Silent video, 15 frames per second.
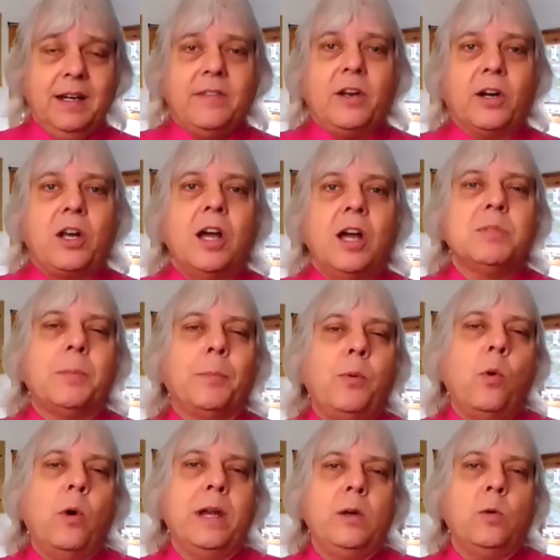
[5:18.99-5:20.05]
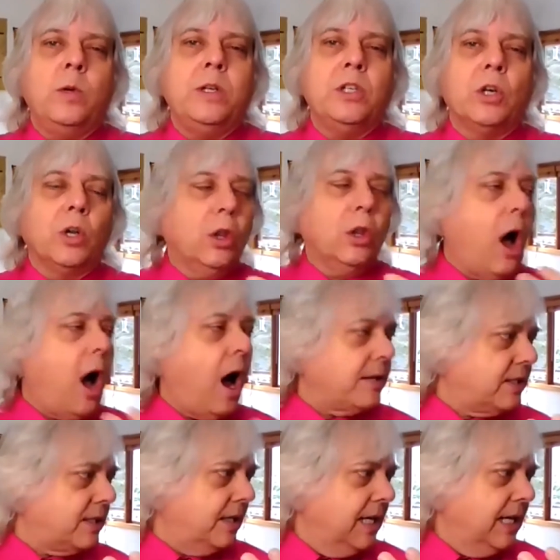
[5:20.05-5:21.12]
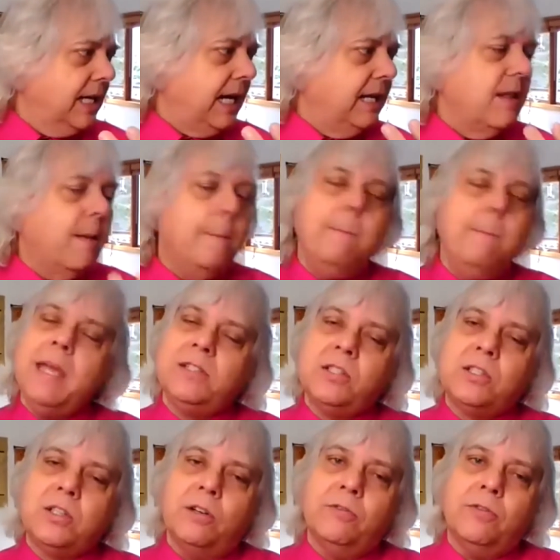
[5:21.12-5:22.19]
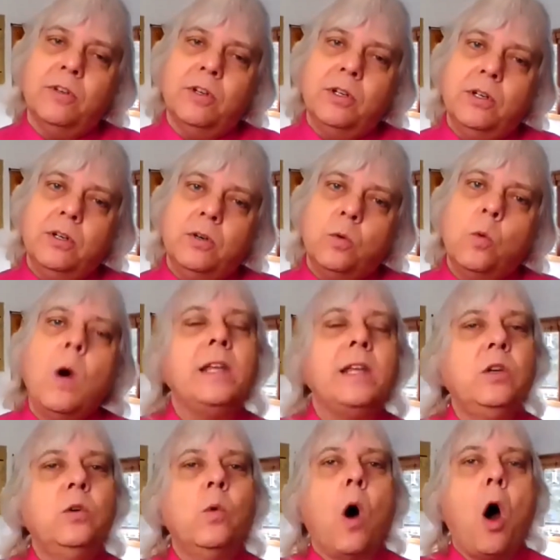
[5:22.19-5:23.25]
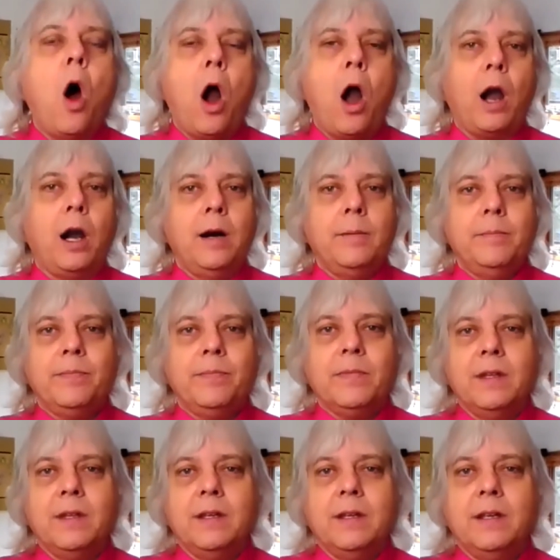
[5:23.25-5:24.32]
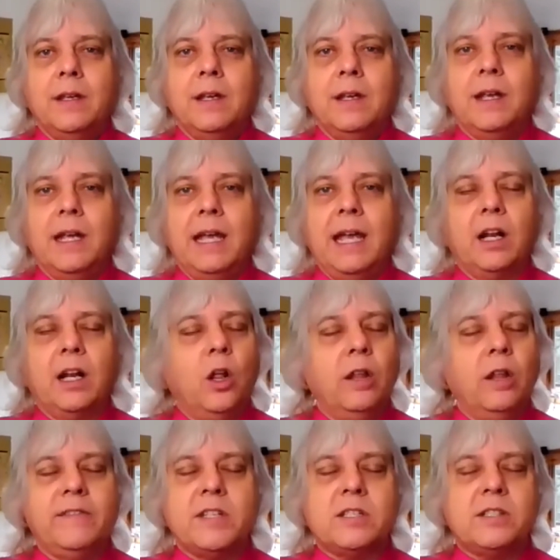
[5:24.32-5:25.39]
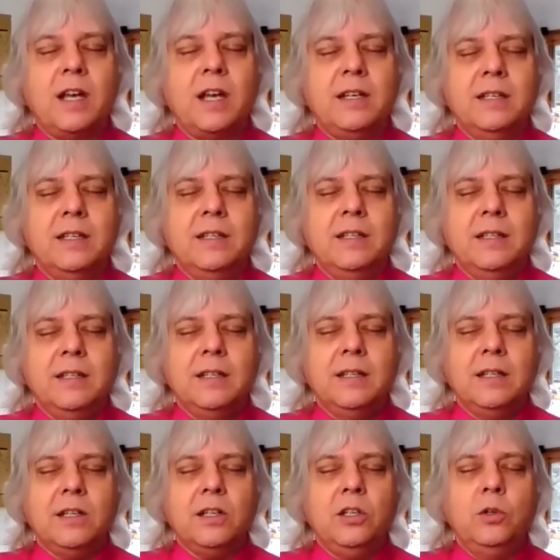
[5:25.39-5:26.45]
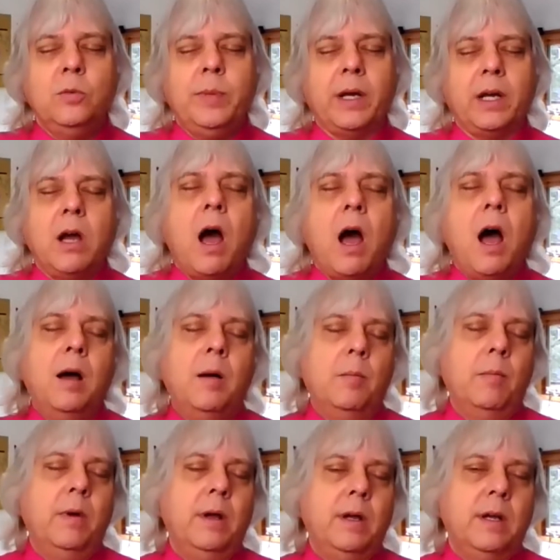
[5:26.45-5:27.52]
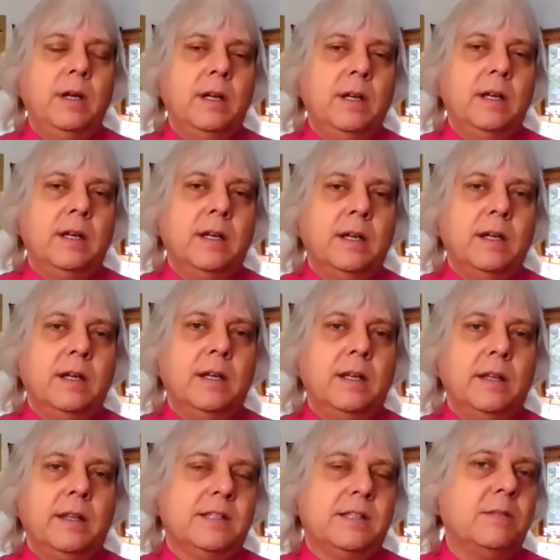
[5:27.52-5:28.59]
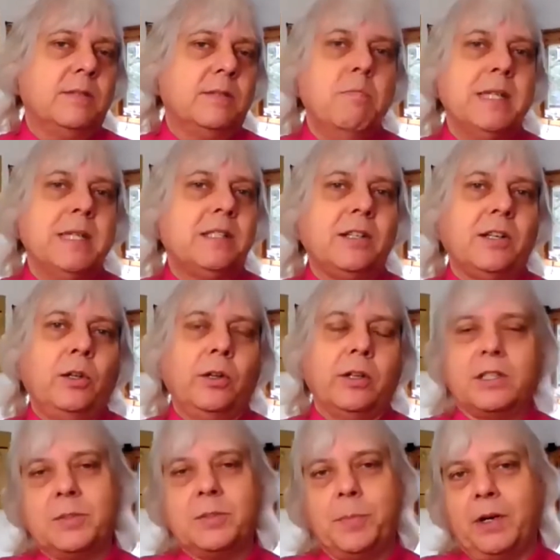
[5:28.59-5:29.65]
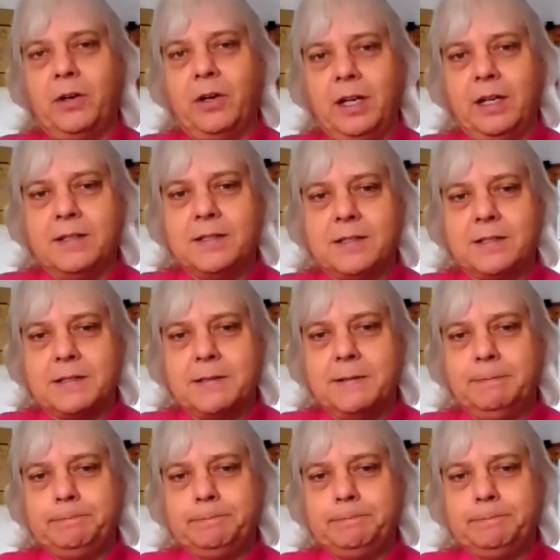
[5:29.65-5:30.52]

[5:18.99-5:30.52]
There comes a point when you're lost in the midst of what you are, and all of a sudden you become this mystical experience.